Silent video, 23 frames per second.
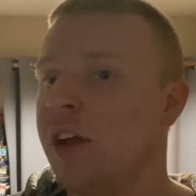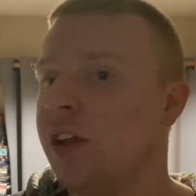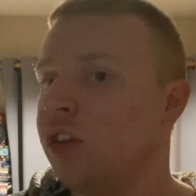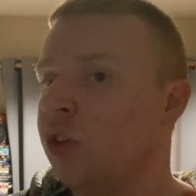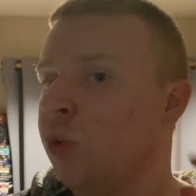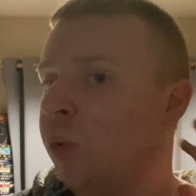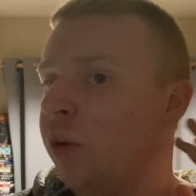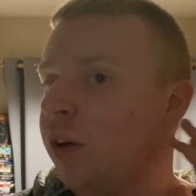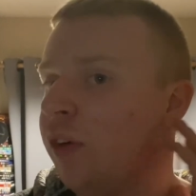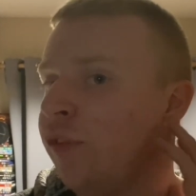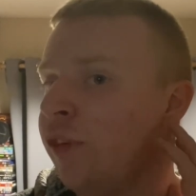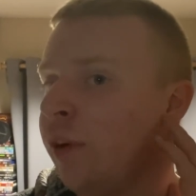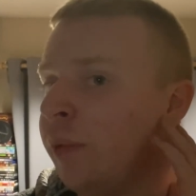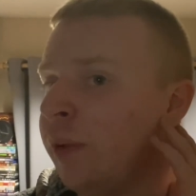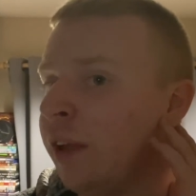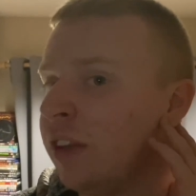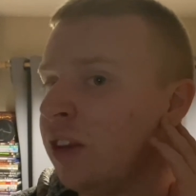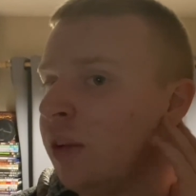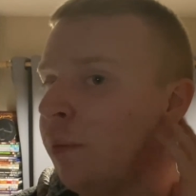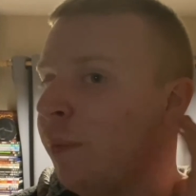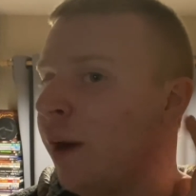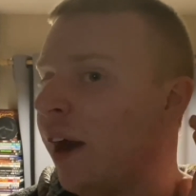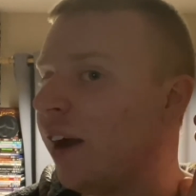
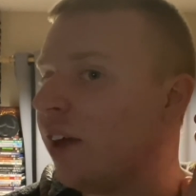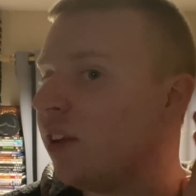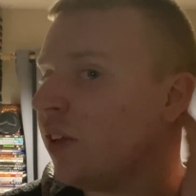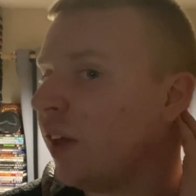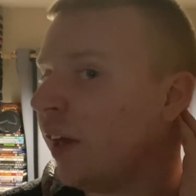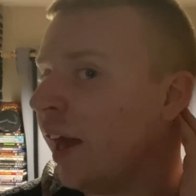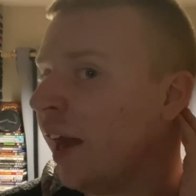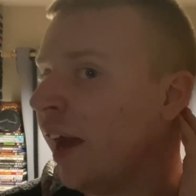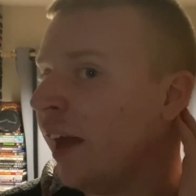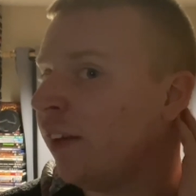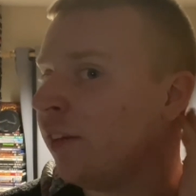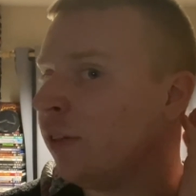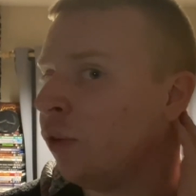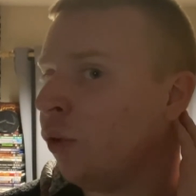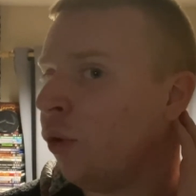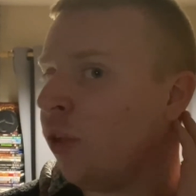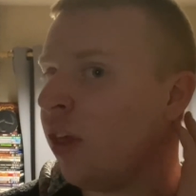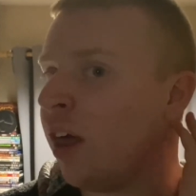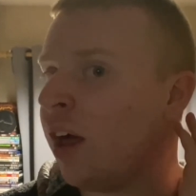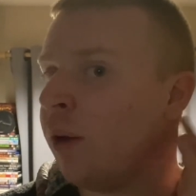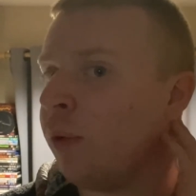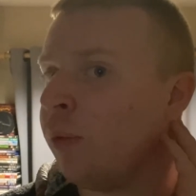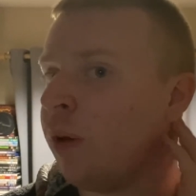the back of the heads and all
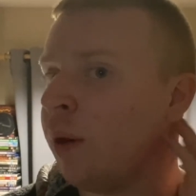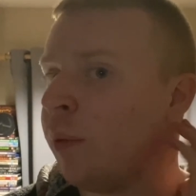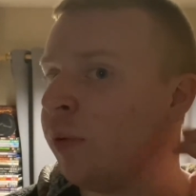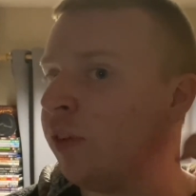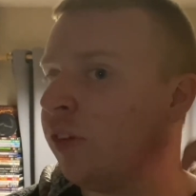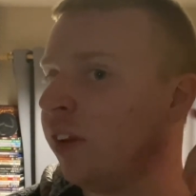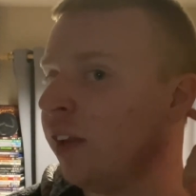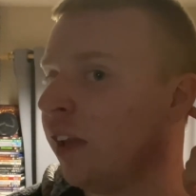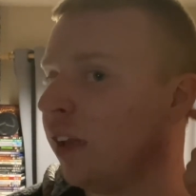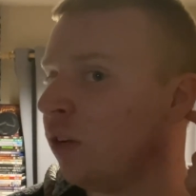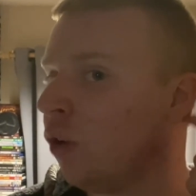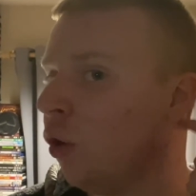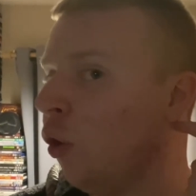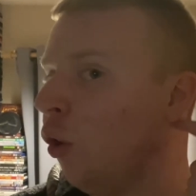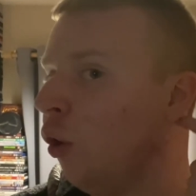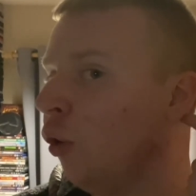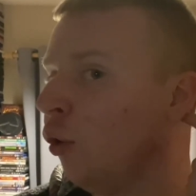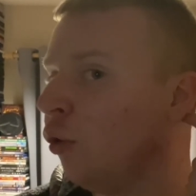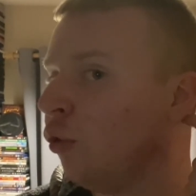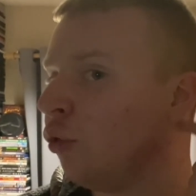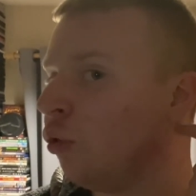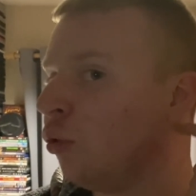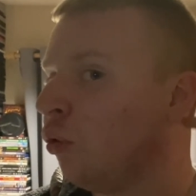that, where we see like the
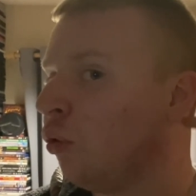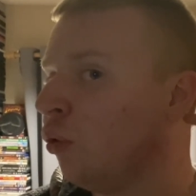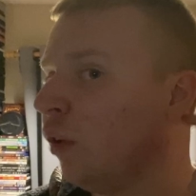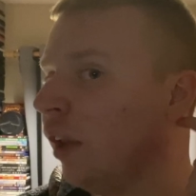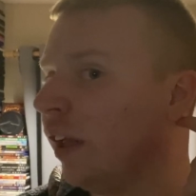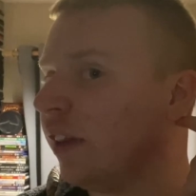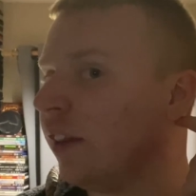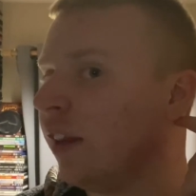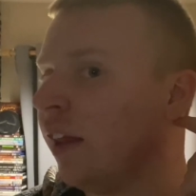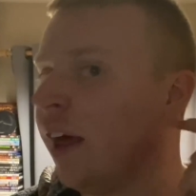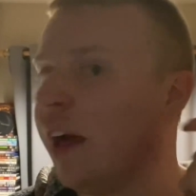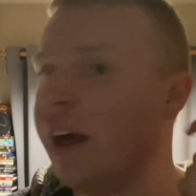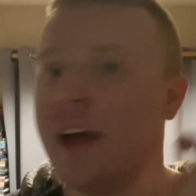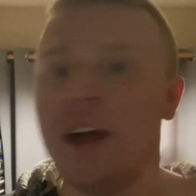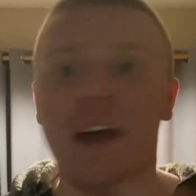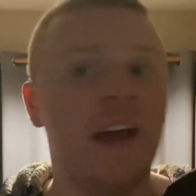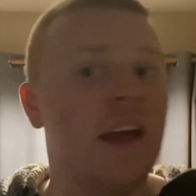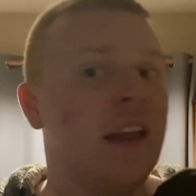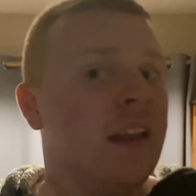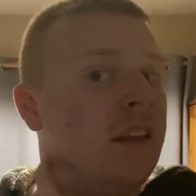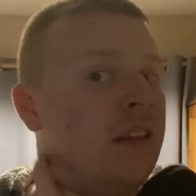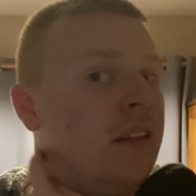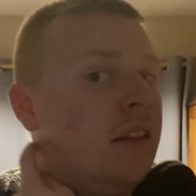holes through like there
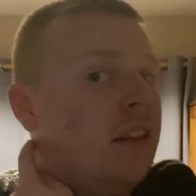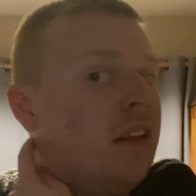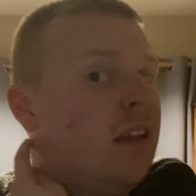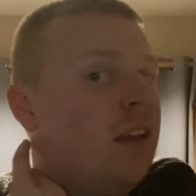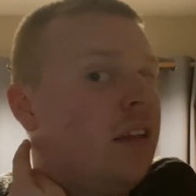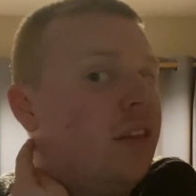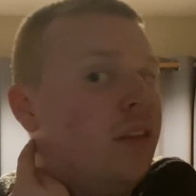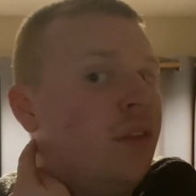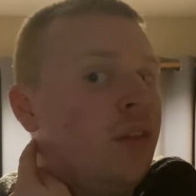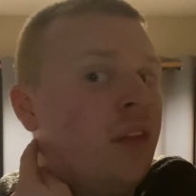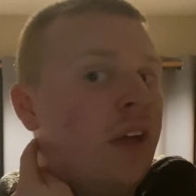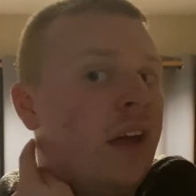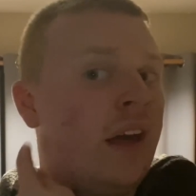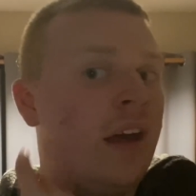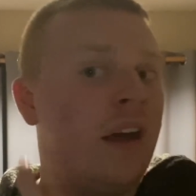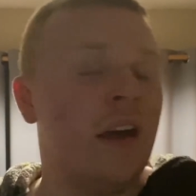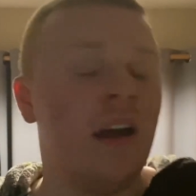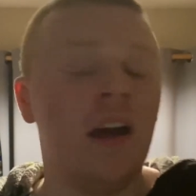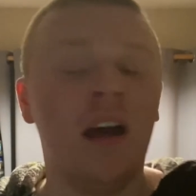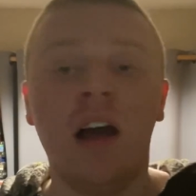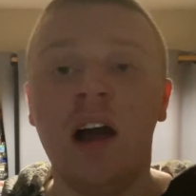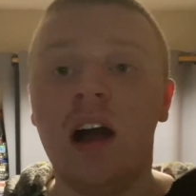and there.